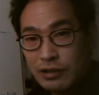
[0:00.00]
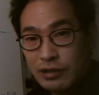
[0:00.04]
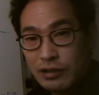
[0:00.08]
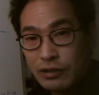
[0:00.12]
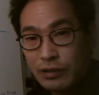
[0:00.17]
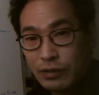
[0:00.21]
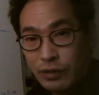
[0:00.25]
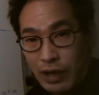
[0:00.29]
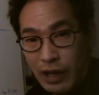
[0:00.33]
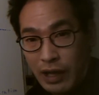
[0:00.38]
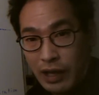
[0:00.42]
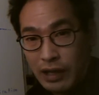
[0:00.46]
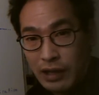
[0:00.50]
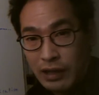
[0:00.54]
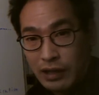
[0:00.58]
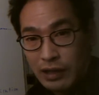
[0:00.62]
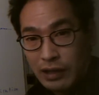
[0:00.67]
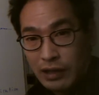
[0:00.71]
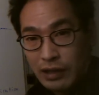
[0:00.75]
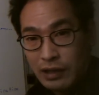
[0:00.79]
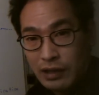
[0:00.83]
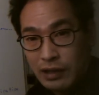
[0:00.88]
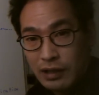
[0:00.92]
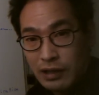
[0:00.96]
Okay?
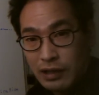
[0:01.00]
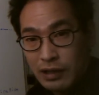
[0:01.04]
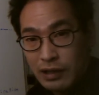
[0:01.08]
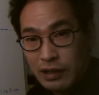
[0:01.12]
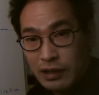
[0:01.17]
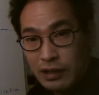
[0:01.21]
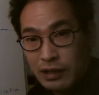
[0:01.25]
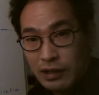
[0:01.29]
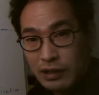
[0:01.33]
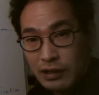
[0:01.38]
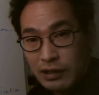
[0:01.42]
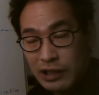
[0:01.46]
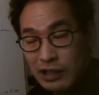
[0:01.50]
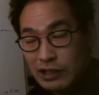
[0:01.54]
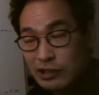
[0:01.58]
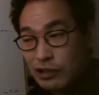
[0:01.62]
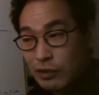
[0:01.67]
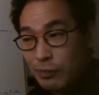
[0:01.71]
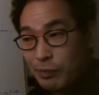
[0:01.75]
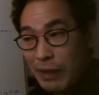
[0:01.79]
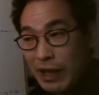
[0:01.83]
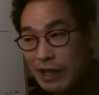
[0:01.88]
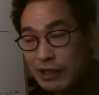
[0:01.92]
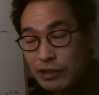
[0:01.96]
That's the
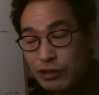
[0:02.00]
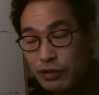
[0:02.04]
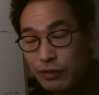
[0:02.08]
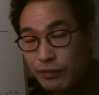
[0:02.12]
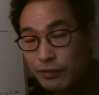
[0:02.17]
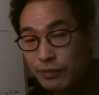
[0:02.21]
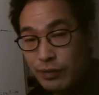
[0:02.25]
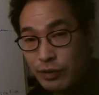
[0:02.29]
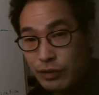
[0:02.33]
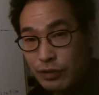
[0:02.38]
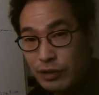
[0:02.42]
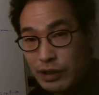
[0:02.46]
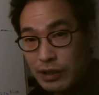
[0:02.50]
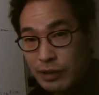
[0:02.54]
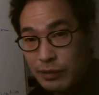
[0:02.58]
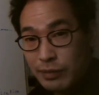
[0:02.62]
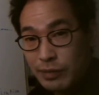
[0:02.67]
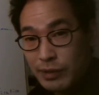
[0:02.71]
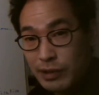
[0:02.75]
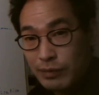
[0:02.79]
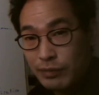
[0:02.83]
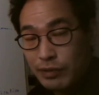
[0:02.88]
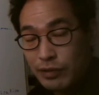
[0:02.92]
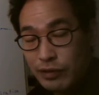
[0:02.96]
magic of beauty,
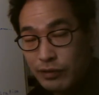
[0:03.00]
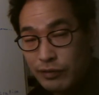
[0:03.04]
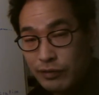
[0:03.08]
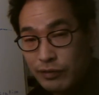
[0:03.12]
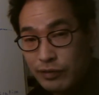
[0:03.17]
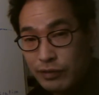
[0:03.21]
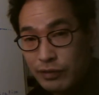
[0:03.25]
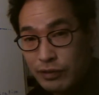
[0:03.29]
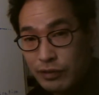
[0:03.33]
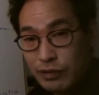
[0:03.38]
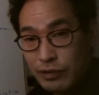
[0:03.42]
being beautiful.